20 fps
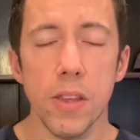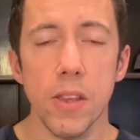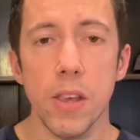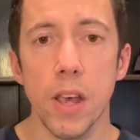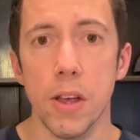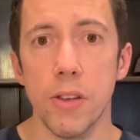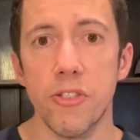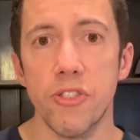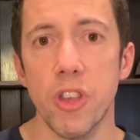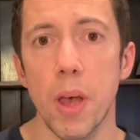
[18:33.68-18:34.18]

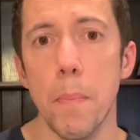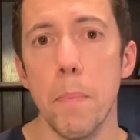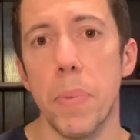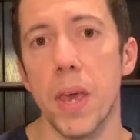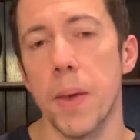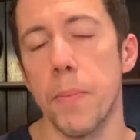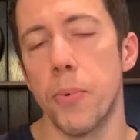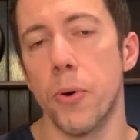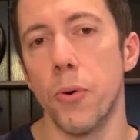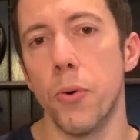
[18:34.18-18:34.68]
some
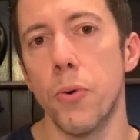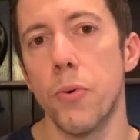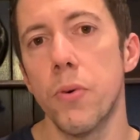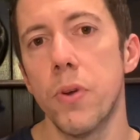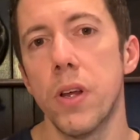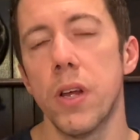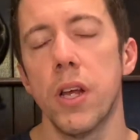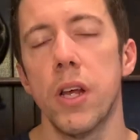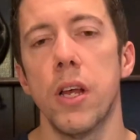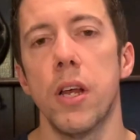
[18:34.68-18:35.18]
people
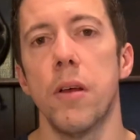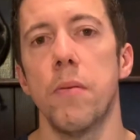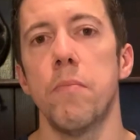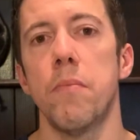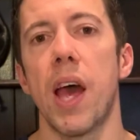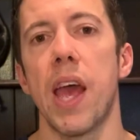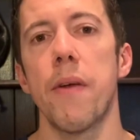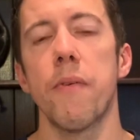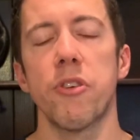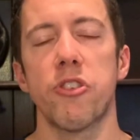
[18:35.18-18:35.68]

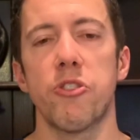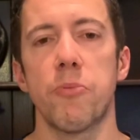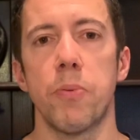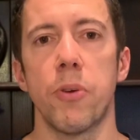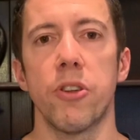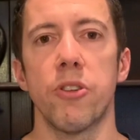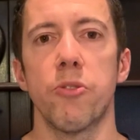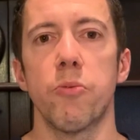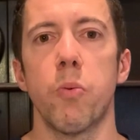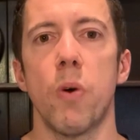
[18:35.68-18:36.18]
may
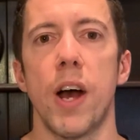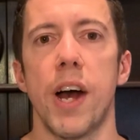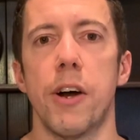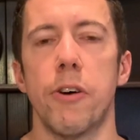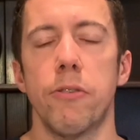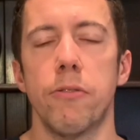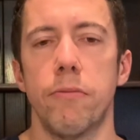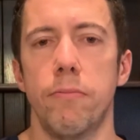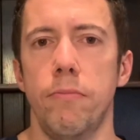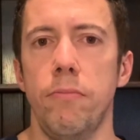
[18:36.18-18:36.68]
respond
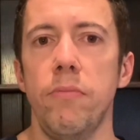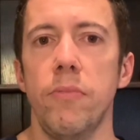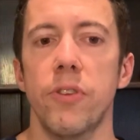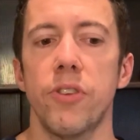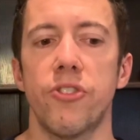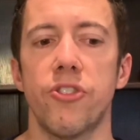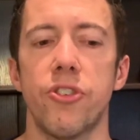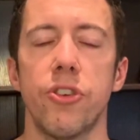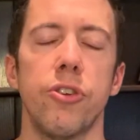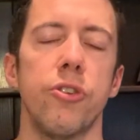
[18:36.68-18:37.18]
well
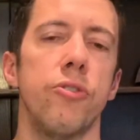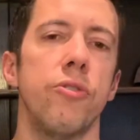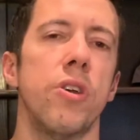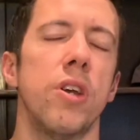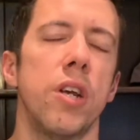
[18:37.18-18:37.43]
to